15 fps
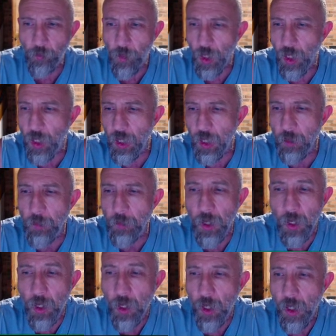Well,
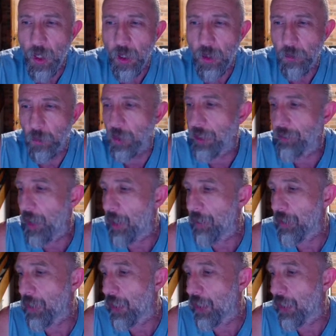let me know if you